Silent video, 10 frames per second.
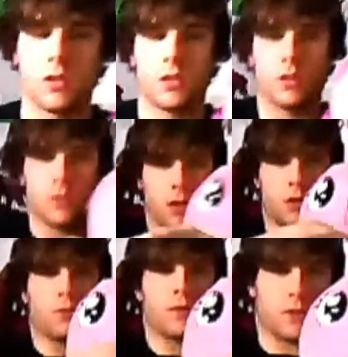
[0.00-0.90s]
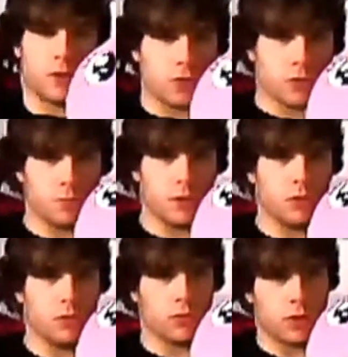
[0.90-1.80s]
There we go, we've got some
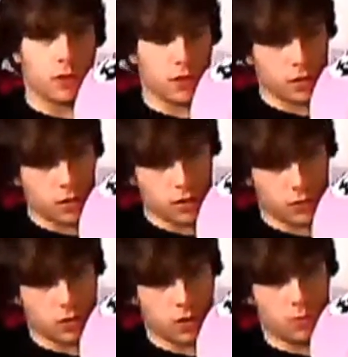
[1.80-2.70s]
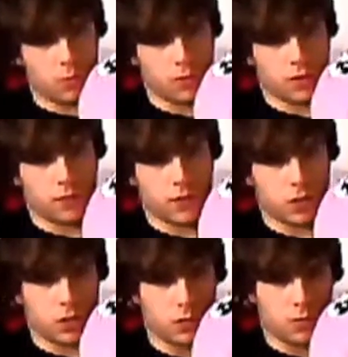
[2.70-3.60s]
music to go with our
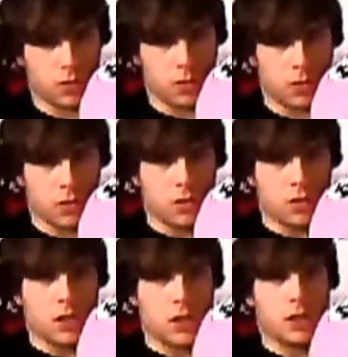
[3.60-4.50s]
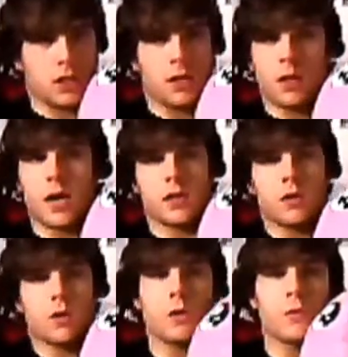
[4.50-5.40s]
video. I
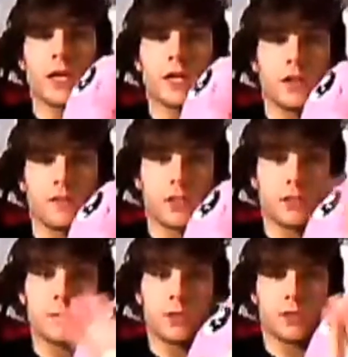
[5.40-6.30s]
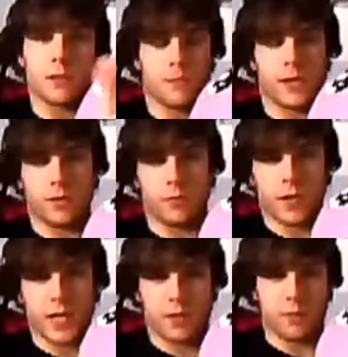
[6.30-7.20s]
don't own any of this music, by the
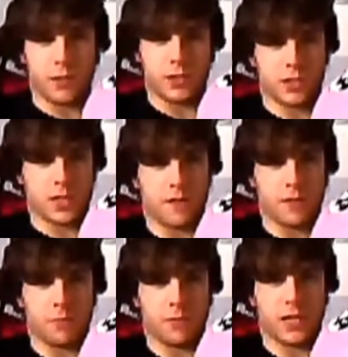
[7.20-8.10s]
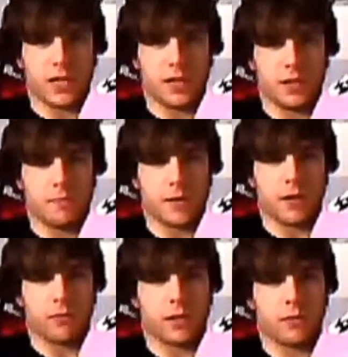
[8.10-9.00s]
way. We just have it playing in the
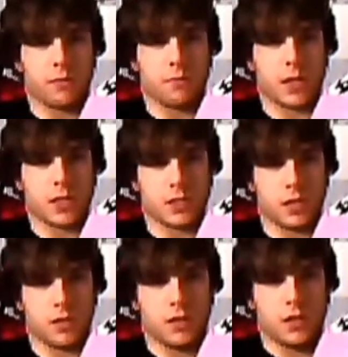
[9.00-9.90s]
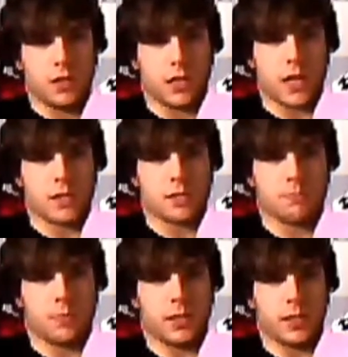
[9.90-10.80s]
background. It makes it less
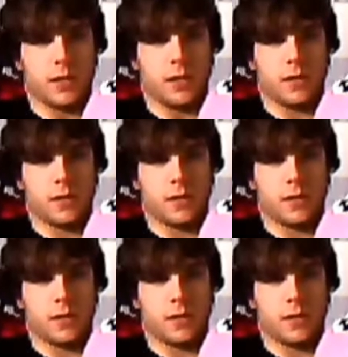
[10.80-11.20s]
bleak.